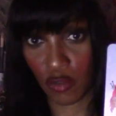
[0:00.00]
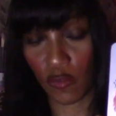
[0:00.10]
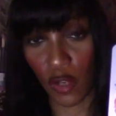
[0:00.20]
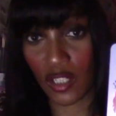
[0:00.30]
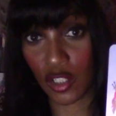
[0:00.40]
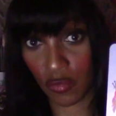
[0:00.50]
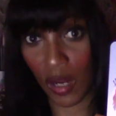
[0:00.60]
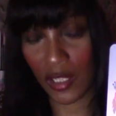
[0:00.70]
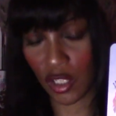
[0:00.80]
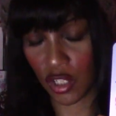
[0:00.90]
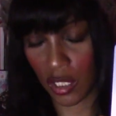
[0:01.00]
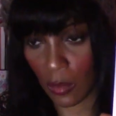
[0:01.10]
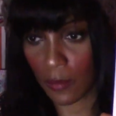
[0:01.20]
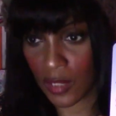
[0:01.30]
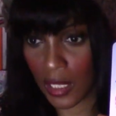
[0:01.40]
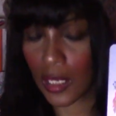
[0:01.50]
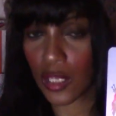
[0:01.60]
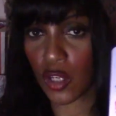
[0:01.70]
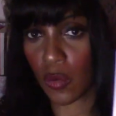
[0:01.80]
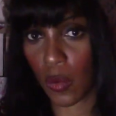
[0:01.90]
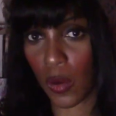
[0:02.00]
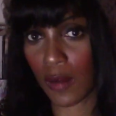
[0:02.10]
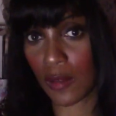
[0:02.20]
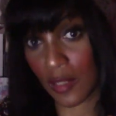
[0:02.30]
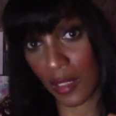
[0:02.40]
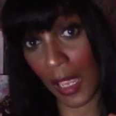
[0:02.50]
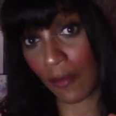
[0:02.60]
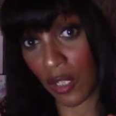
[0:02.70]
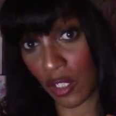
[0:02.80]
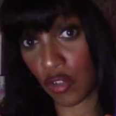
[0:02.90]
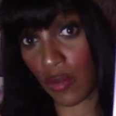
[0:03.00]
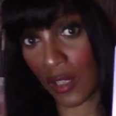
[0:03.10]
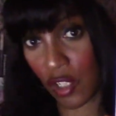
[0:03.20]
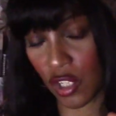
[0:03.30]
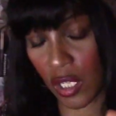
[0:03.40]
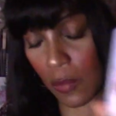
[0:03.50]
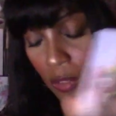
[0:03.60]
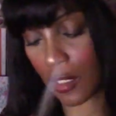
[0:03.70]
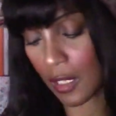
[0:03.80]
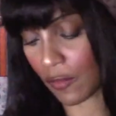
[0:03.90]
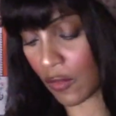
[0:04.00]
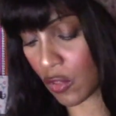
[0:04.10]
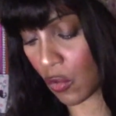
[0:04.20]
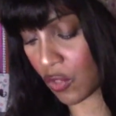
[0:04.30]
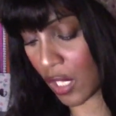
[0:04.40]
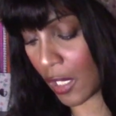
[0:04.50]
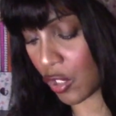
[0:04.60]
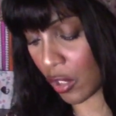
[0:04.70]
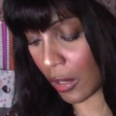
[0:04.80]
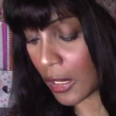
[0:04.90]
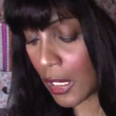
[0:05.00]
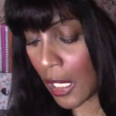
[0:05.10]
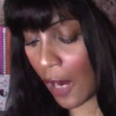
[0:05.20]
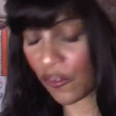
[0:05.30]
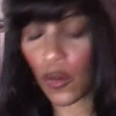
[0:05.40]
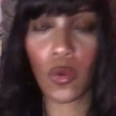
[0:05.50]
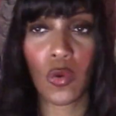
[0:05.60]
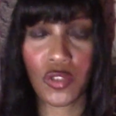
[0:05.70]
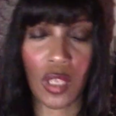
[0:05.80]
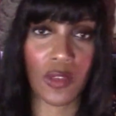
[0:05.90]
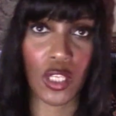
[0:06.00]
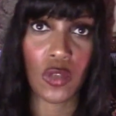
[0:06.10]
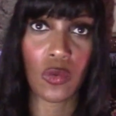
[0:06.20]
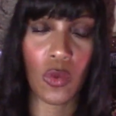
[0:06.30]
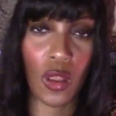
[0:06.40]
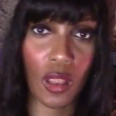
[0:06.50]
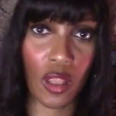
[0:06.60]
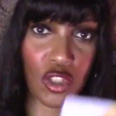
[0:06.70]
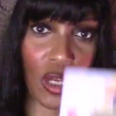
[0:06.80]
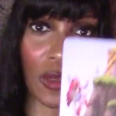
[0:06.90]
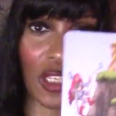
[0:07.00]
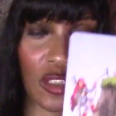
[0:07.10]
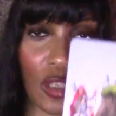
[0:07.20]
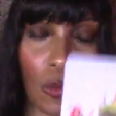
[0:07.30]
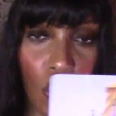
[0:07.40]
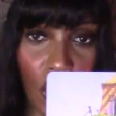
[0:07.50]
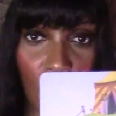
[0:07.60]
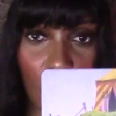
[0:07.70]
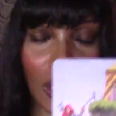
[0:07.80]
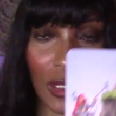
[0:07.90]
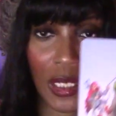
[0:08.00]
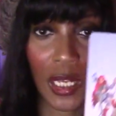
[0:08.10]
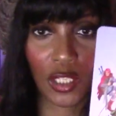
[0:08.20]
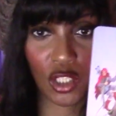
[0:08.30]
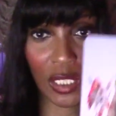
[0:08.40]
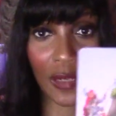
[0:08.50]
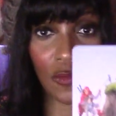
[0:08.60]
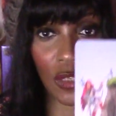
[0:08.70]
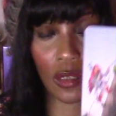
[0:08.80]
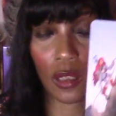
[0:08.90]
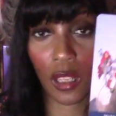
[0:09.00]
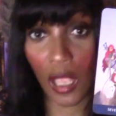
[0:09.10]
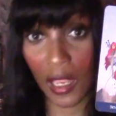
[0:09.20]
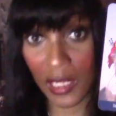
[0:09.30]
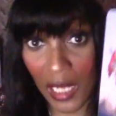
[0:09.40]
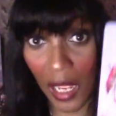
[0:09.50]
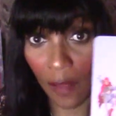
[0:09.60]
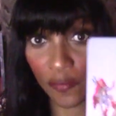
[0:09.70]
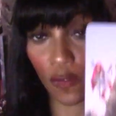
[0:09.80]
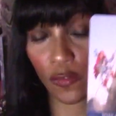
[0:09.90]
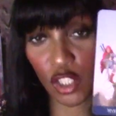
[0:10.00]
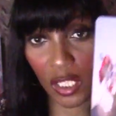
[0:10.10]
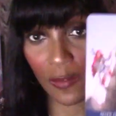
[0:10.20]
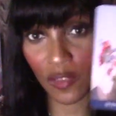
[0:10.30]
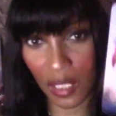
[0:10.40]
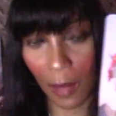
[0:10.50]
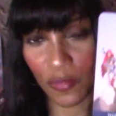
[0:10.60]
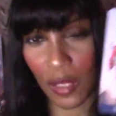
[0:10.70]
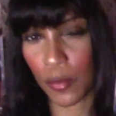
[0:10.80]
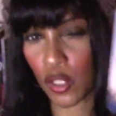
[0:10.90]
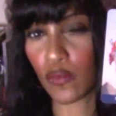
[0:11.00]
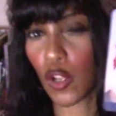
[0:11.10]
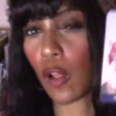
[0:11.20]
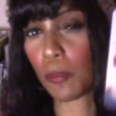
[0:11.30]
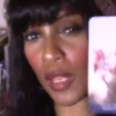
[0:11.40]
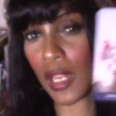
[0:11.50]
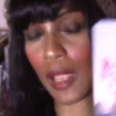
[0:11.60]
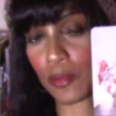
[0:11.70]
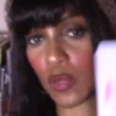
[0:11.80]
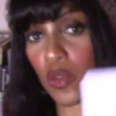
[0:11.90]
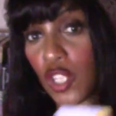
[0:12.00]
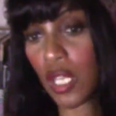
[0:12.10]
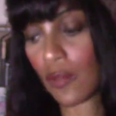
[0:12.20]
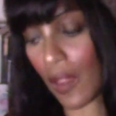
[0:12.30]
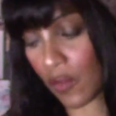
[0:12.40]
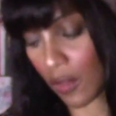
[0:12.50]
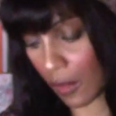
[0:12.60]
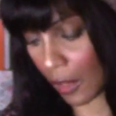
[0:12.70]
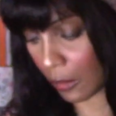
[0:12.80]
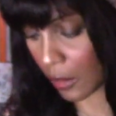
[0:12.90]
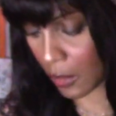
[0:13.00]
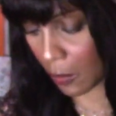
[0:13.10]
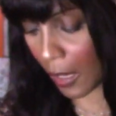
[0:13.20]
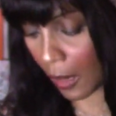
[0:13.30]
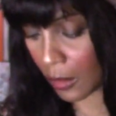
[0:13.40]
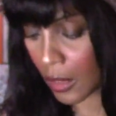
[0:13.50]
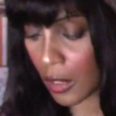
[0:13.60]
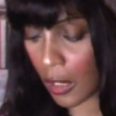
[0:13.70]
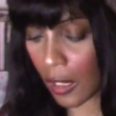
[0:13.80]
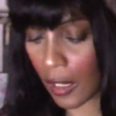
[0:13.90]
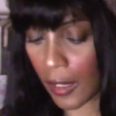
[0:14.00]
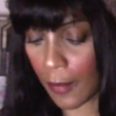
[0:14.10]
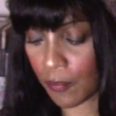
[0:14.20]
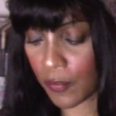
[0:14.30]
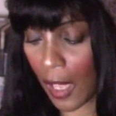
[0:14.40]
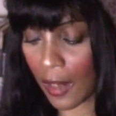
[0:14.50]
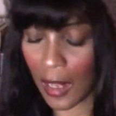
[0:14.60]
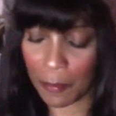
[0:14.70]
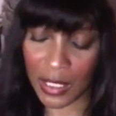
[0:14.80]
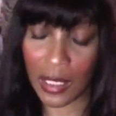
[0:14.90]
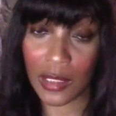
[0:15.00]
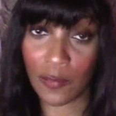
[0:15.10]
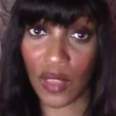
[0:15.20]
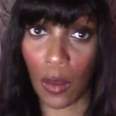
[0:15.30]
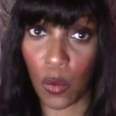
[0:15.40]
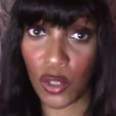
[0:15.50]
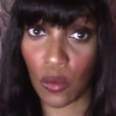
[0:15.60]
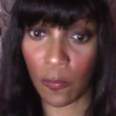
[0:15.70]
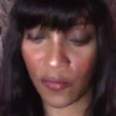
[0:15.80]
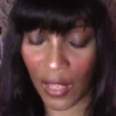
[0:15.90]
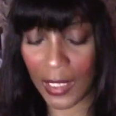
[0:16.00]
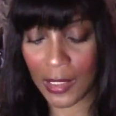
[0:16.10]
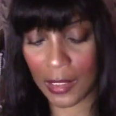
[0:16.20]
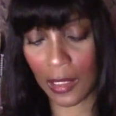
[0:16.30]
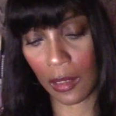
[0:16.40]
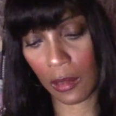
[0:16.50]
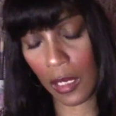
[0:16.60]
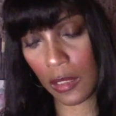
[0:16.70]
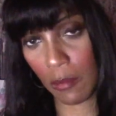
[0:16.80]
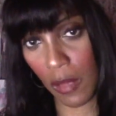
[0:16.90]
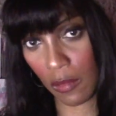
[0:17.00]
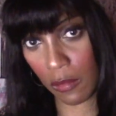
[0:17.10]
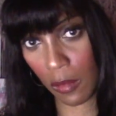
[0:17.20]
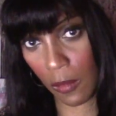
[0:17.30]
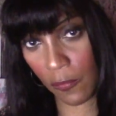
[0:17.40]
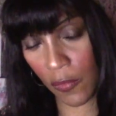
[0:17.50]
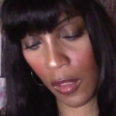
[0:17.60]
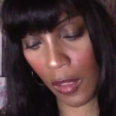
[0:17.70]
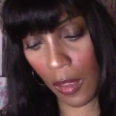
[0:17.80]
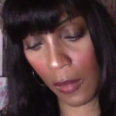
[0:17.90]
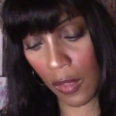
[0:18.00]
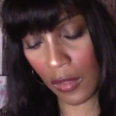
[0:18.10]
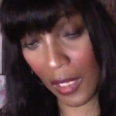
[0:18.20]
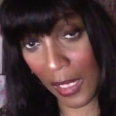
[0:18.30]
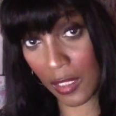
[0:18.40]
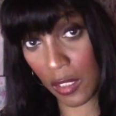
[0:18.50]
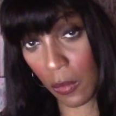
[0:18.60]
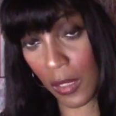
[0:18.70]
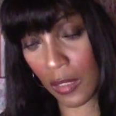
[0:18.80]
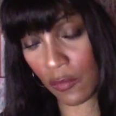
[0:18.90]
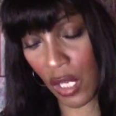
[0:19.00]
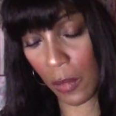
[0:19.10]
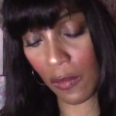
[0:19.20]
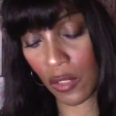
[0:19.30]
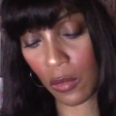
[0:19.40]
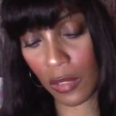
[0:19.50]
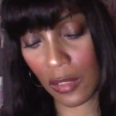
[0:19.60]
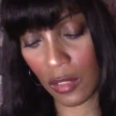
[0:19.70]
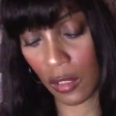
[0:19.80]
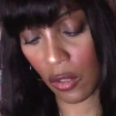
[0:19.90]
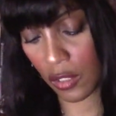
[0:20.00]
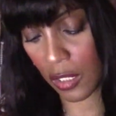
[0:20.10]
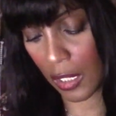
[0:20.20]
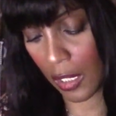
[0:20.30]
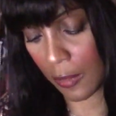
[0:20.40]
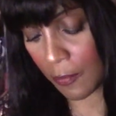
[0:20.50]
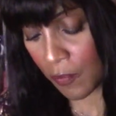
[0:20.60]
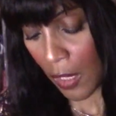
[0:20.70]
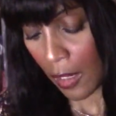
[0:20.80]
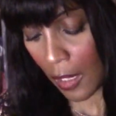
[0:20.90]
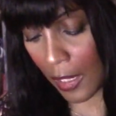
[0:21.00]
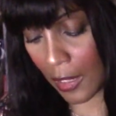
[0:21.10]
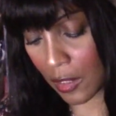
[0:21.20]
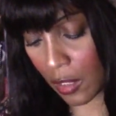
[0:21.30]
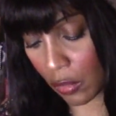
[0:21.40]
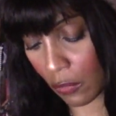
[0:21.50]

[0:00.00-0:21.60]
You've got a strategy. So I'm seeing you Aquarians as having a strategy here with the Seven of Swords energy. I feel also that you uh, are showing as someone who has achieved enough. You've achieved something, but you've not been able to achieve everything as well. Um, and because of that, what you're facing in the month of, uh, in the last two weeks of January 2019 is the